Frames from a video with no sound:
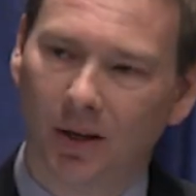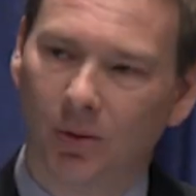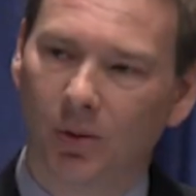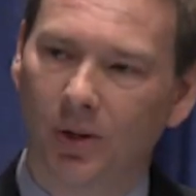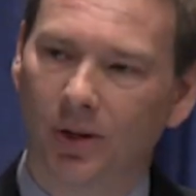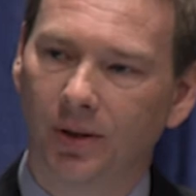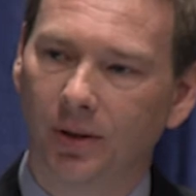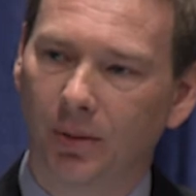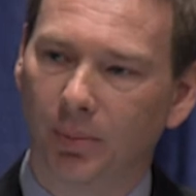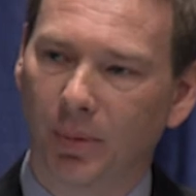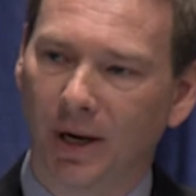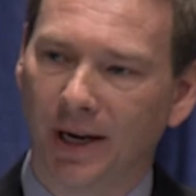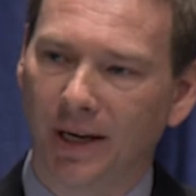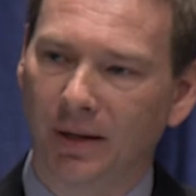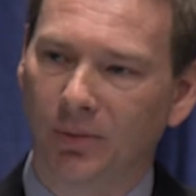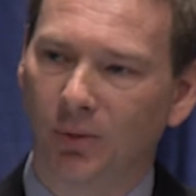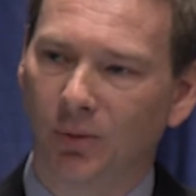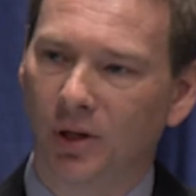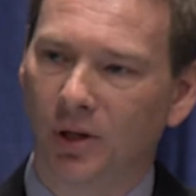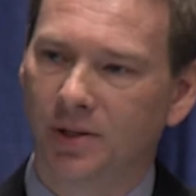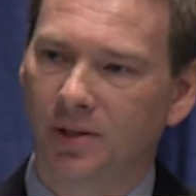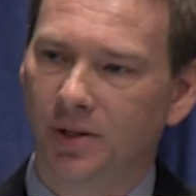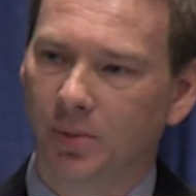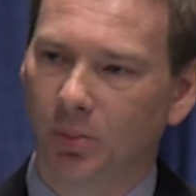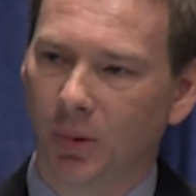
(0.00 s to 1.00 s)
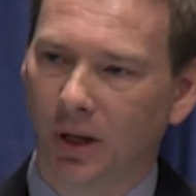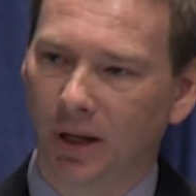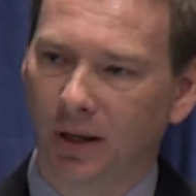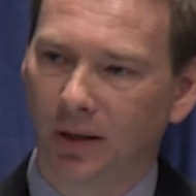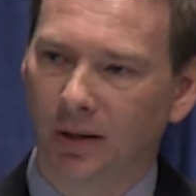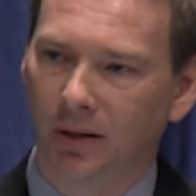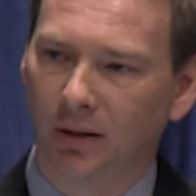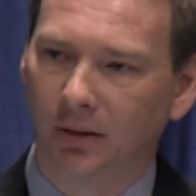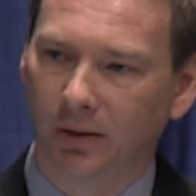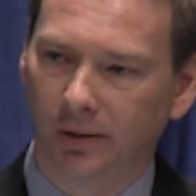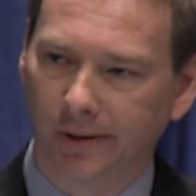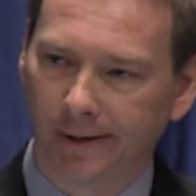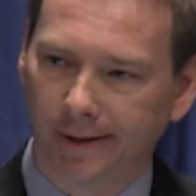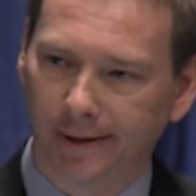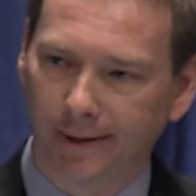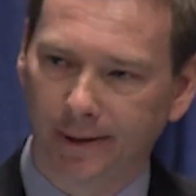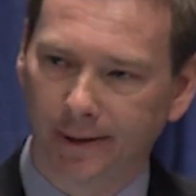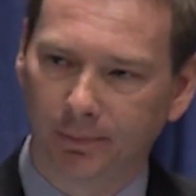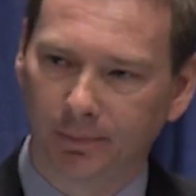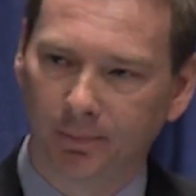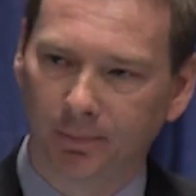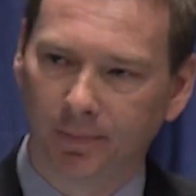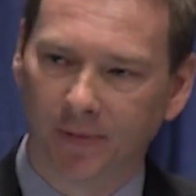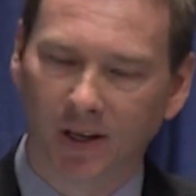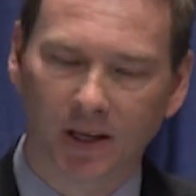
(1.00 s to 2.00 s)
with the main ones being
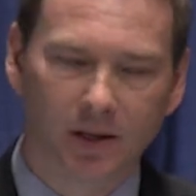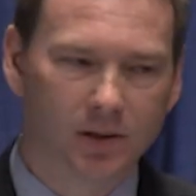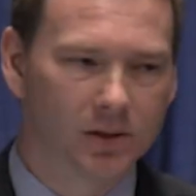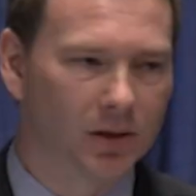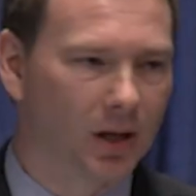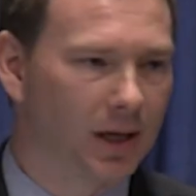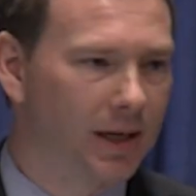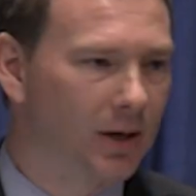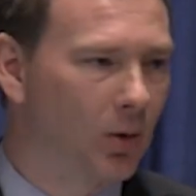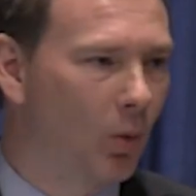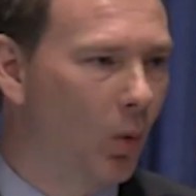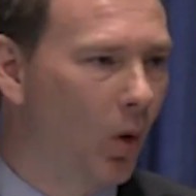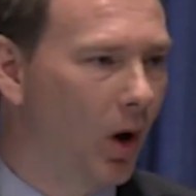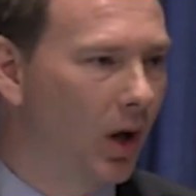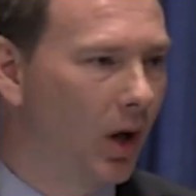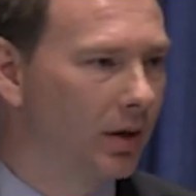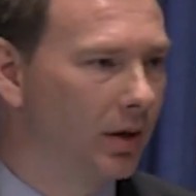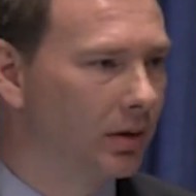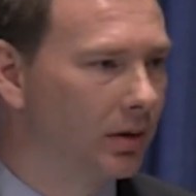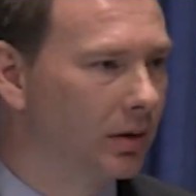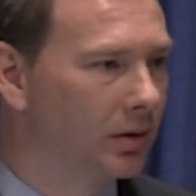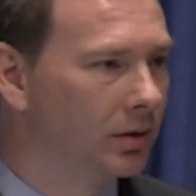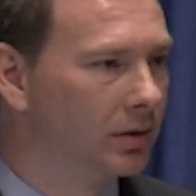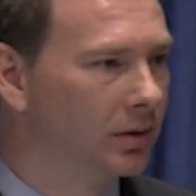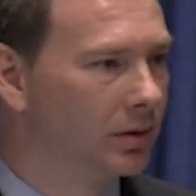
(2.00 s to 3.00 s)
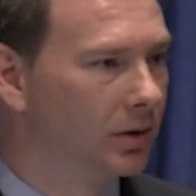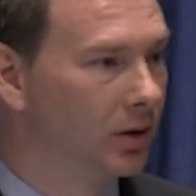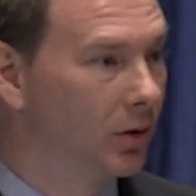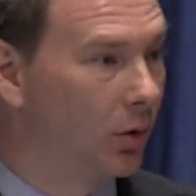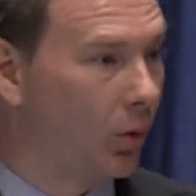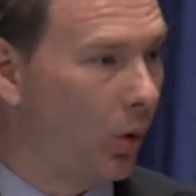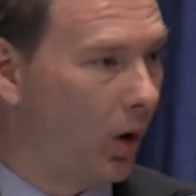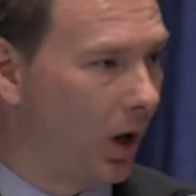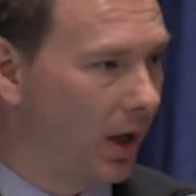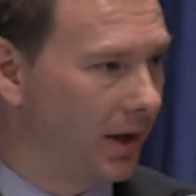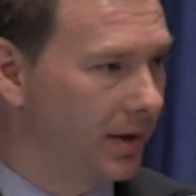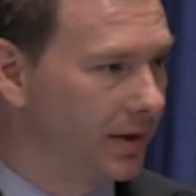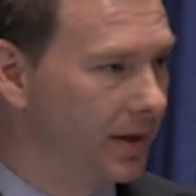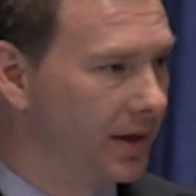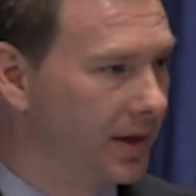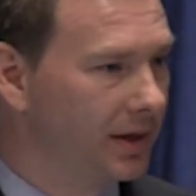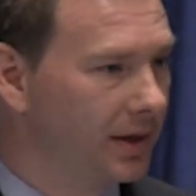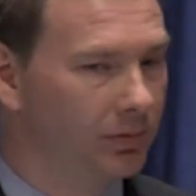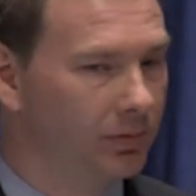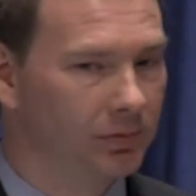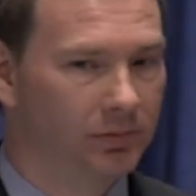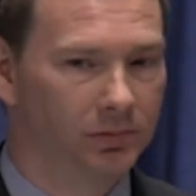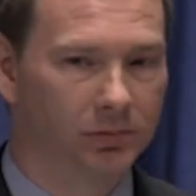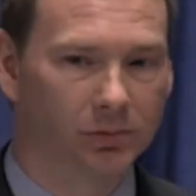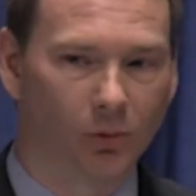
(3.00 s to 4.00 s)
um, things like water
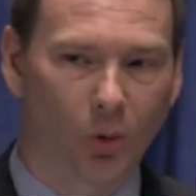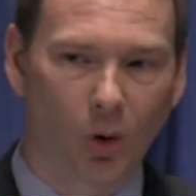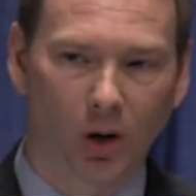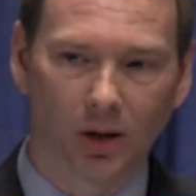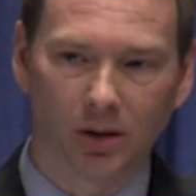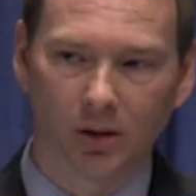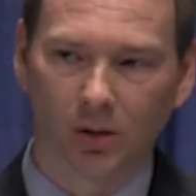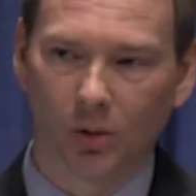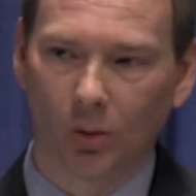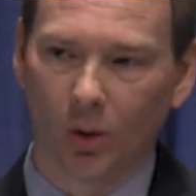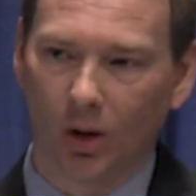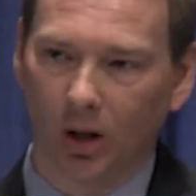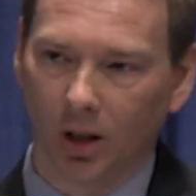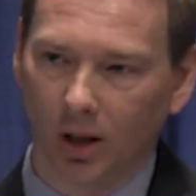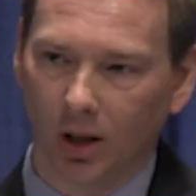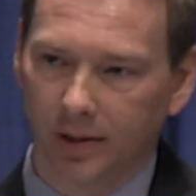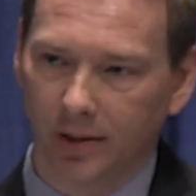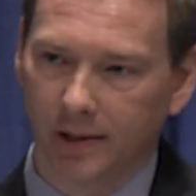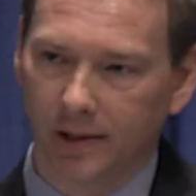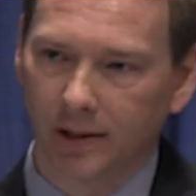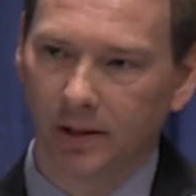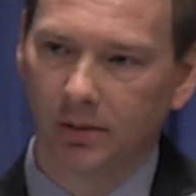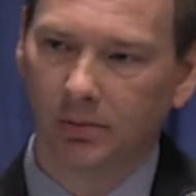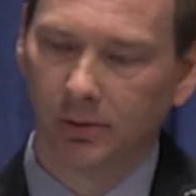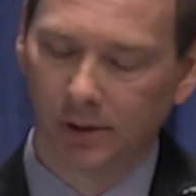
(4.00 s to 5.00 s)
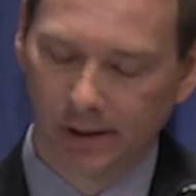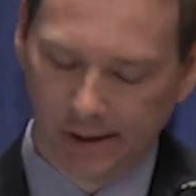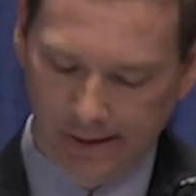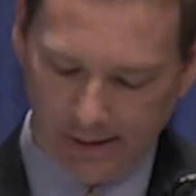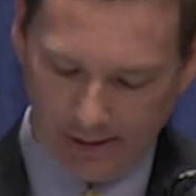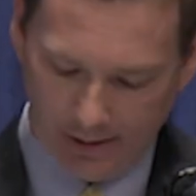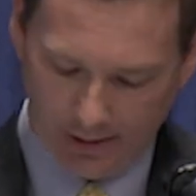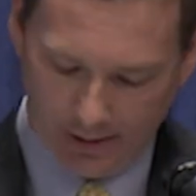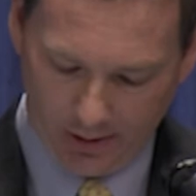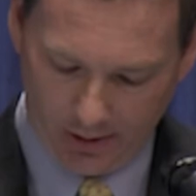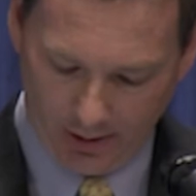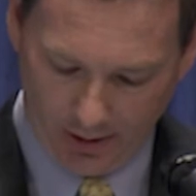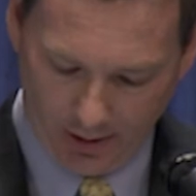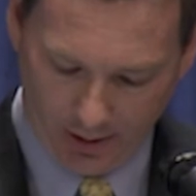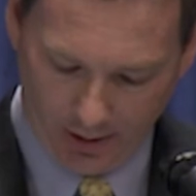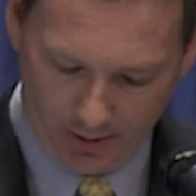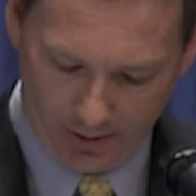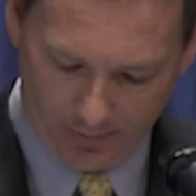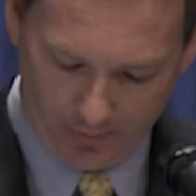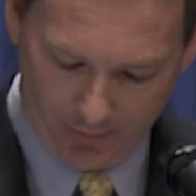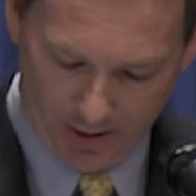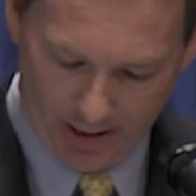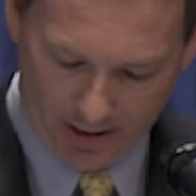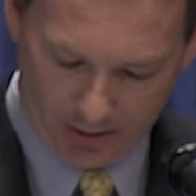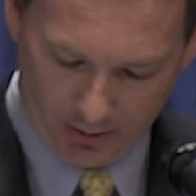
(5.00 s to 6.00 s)
quantity, water quality,
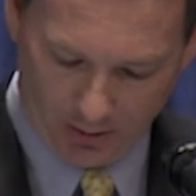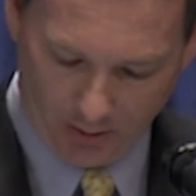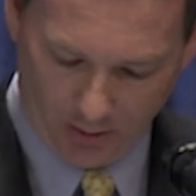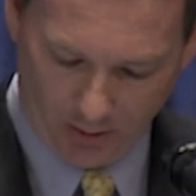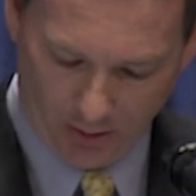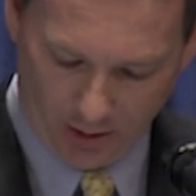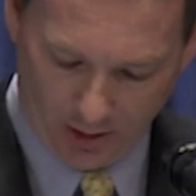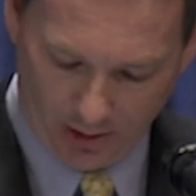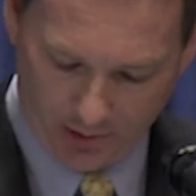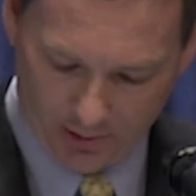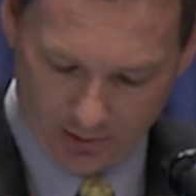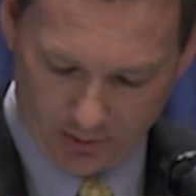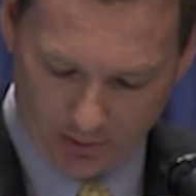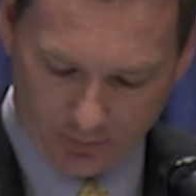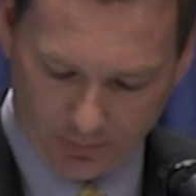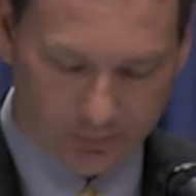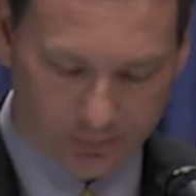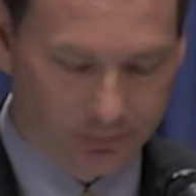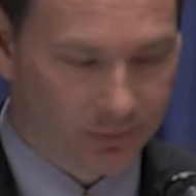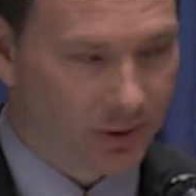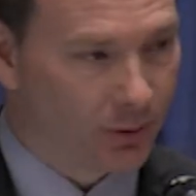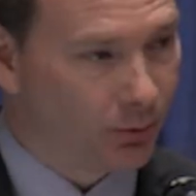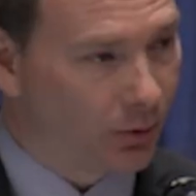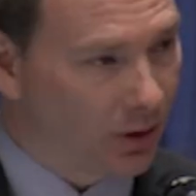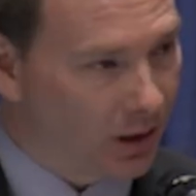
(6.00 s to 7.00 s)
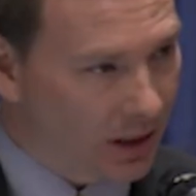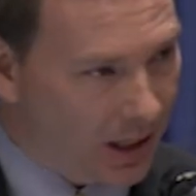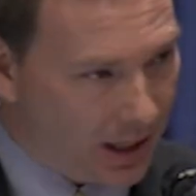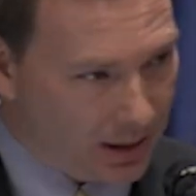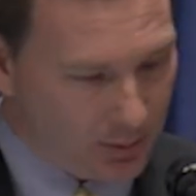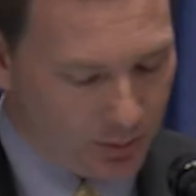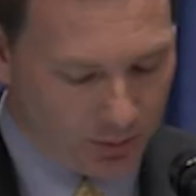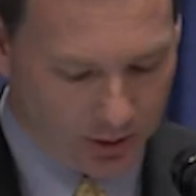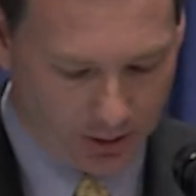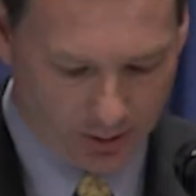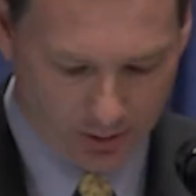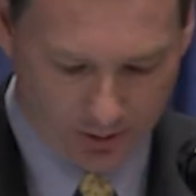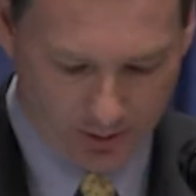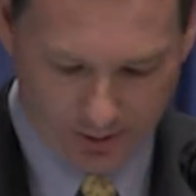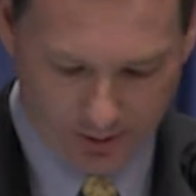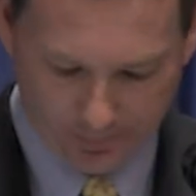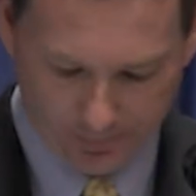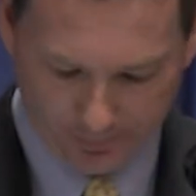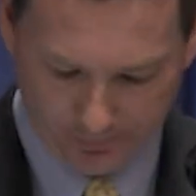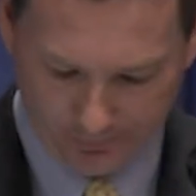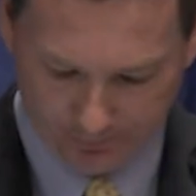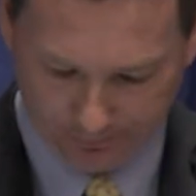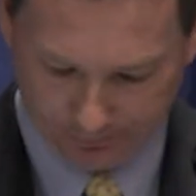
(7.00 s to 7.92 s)
um, and cost and reliability.